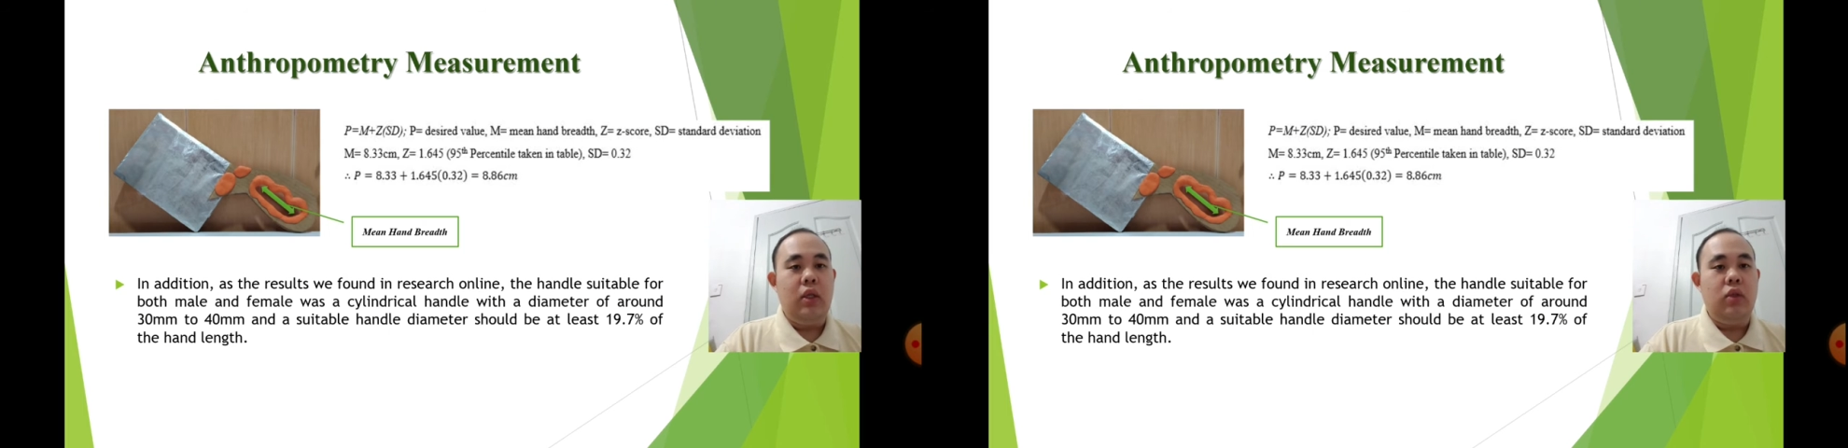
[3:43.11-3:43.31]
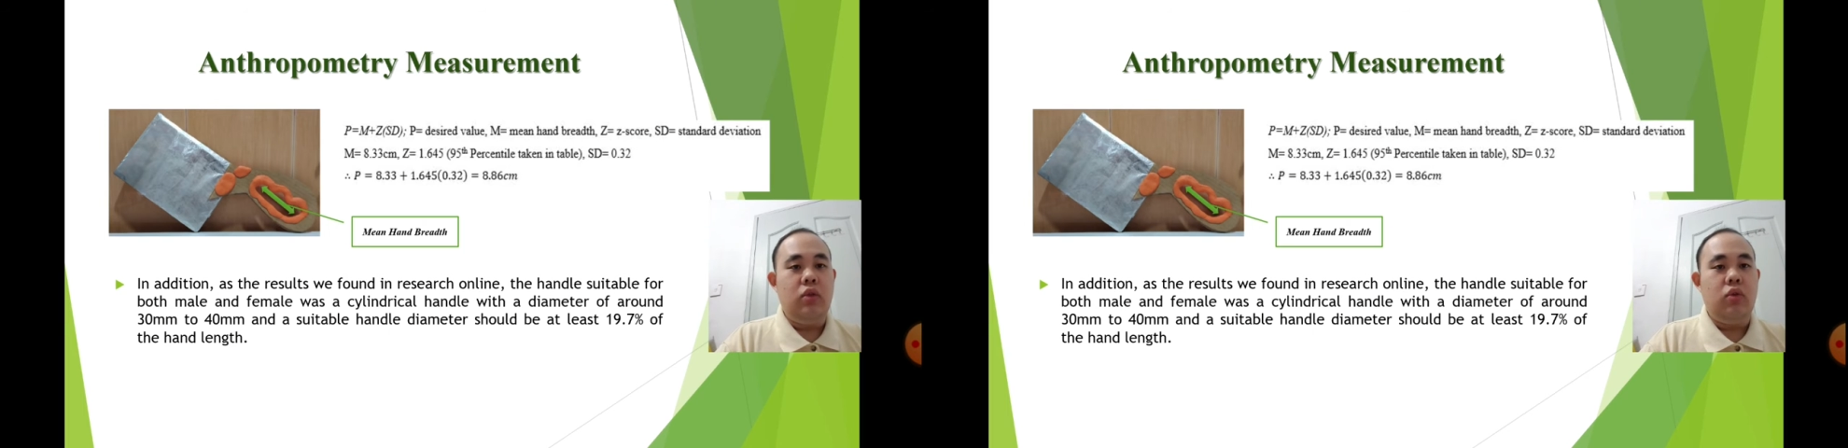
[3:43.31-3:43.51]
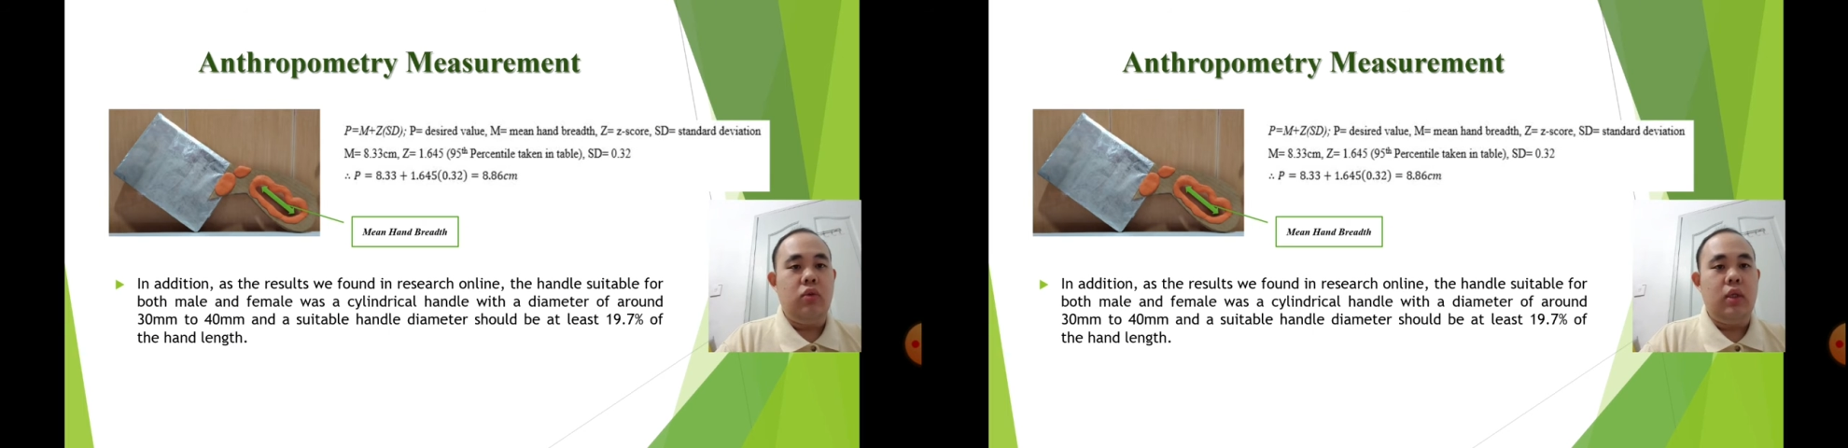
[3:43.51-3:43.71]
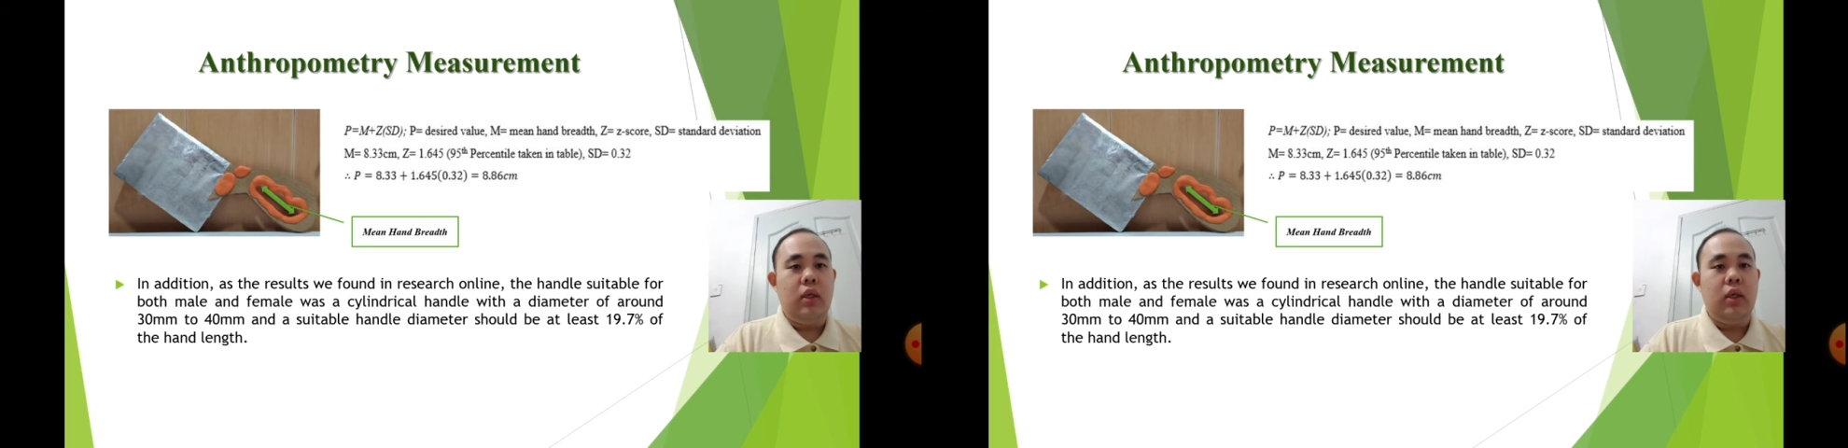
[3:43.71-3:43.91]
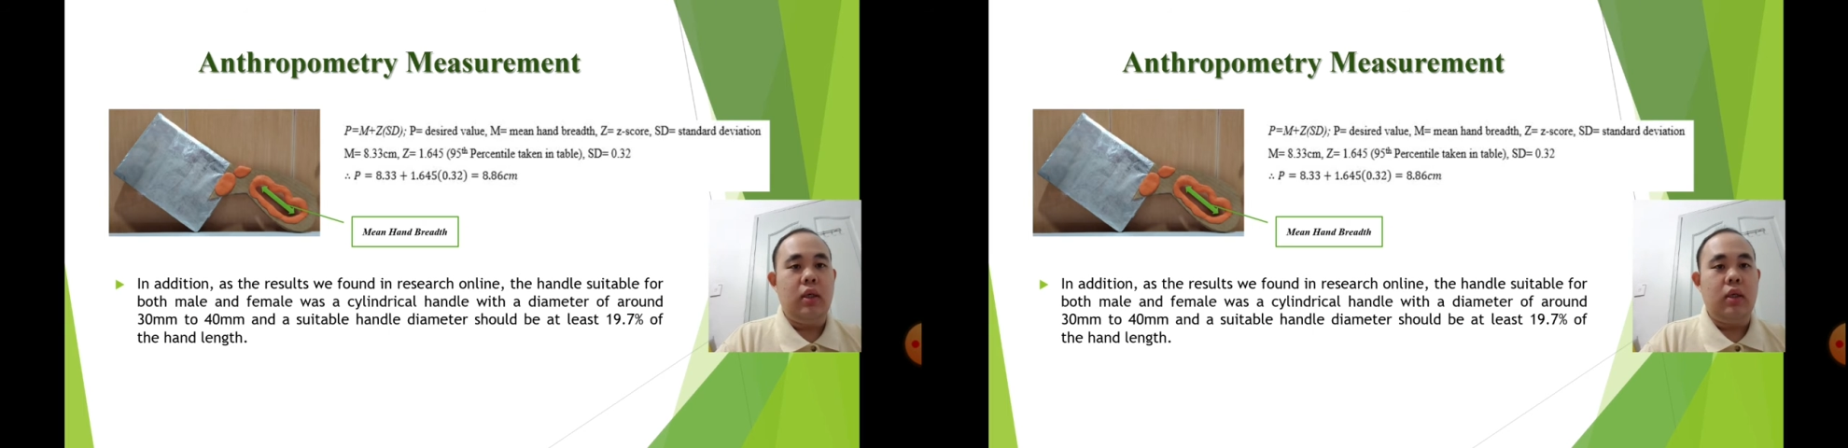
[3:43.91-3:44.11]
into
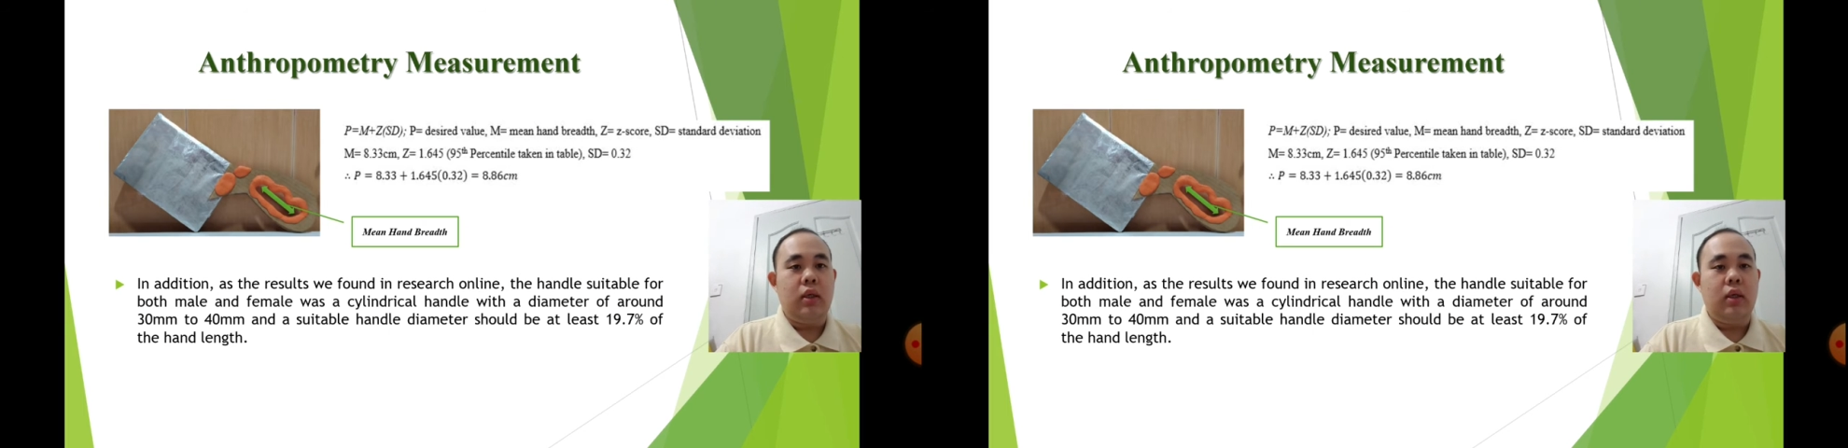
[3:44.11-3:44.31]
the